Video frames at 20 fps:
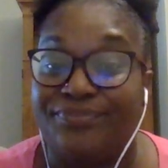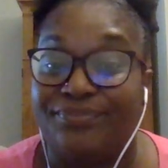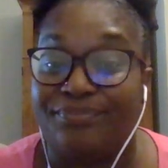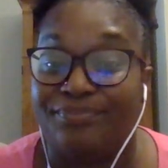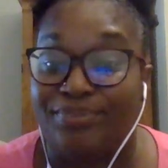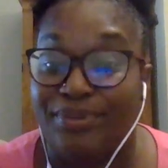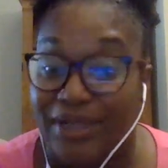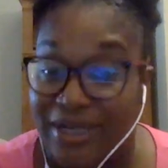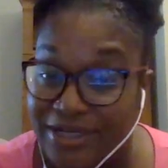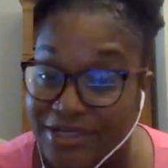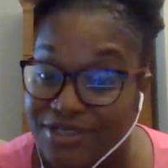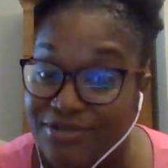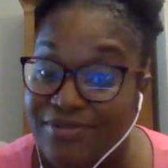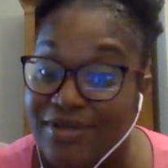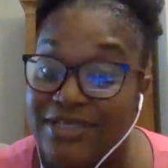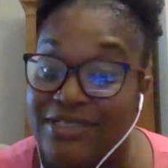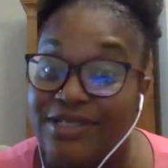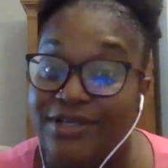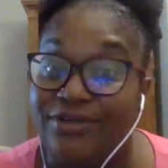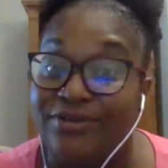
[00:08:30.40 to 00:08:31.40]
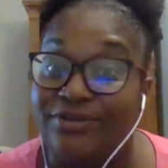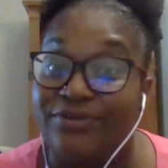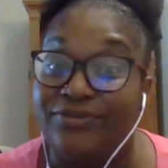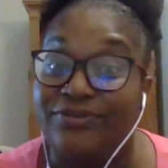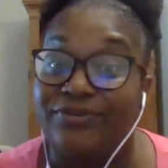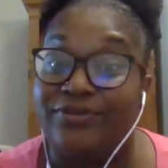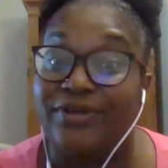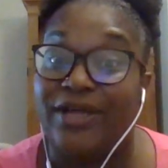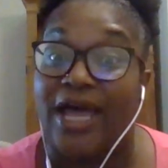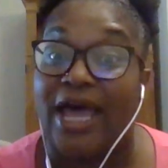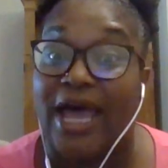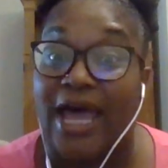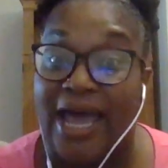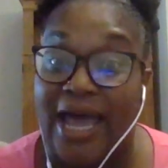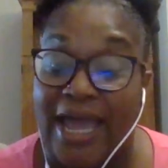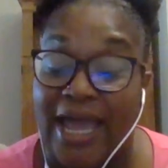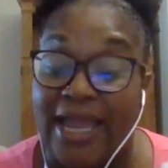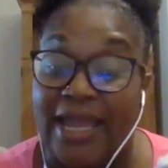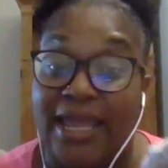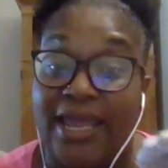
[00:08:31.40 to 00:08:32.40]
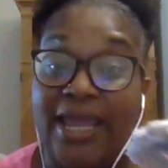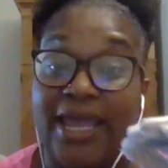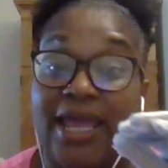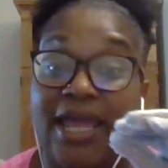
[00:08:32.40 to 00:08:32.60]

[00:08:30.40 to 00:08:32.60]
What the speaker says: pleasure myself, I